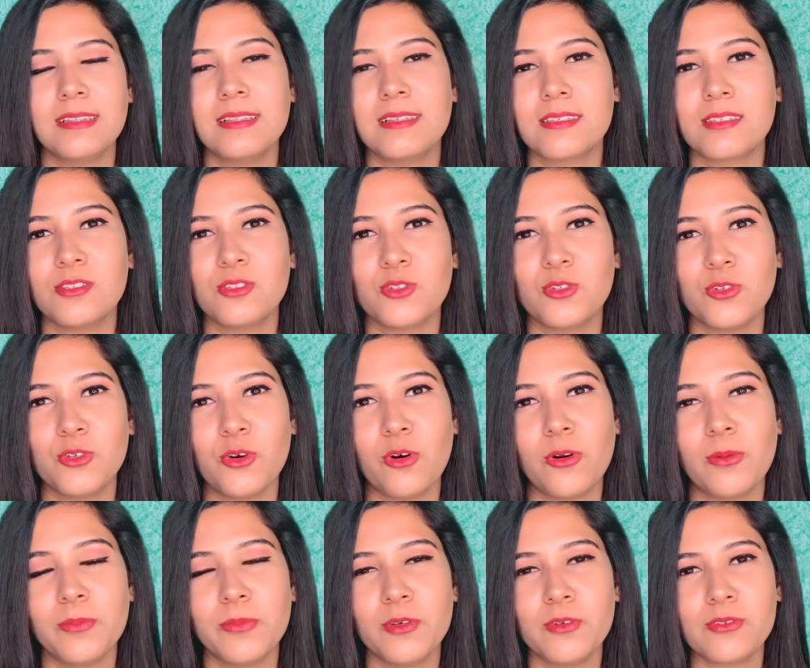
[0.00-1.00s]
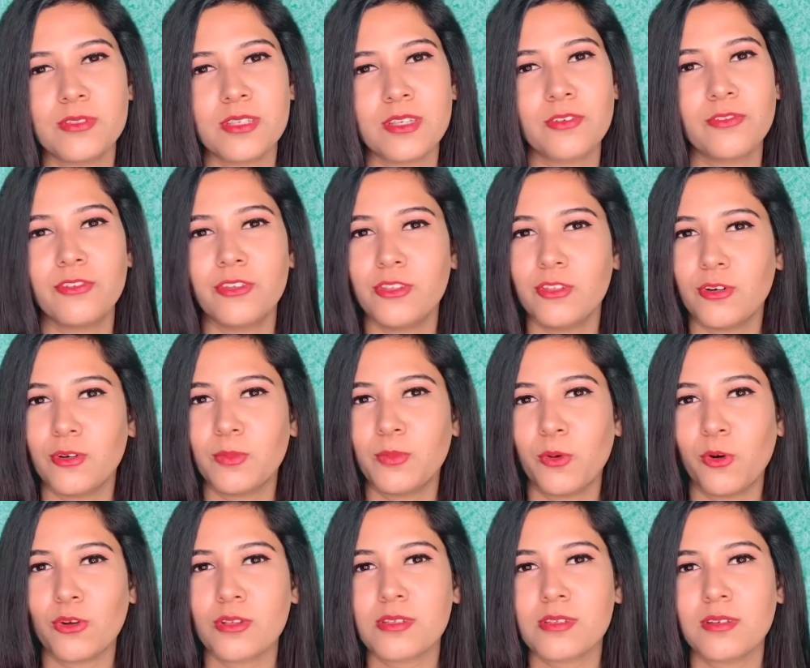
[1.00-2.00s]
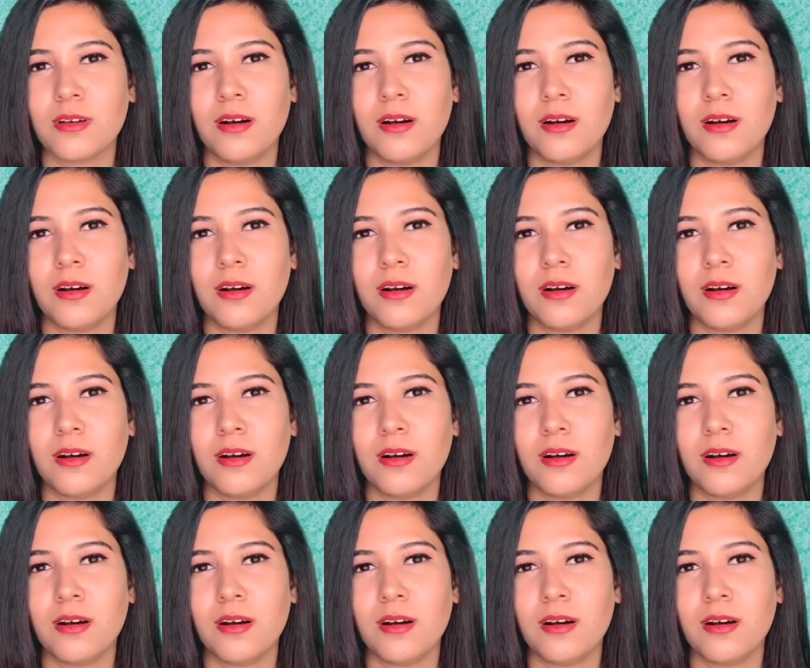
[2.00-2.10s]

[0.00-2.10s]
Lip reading: listen to your music with your post.